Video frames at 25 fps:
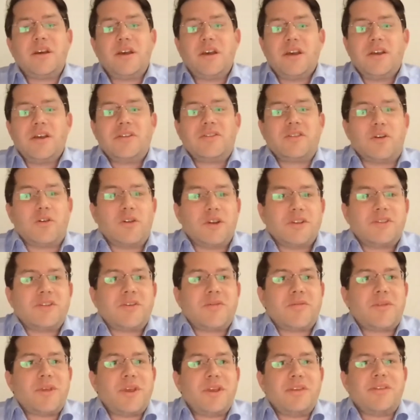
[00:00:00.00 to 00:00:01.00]
So lots of
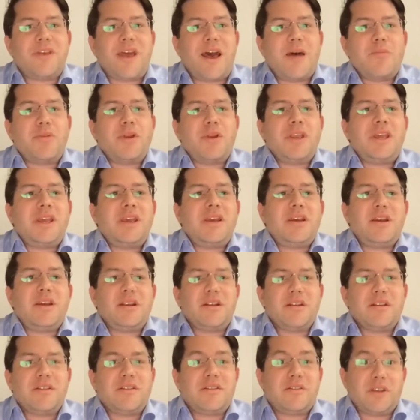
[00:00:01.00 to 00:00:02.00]
things happening, and
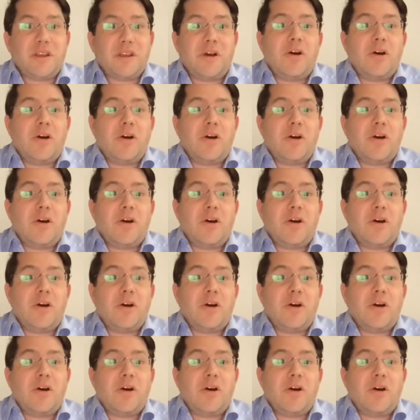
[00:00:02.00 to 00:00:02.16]
it's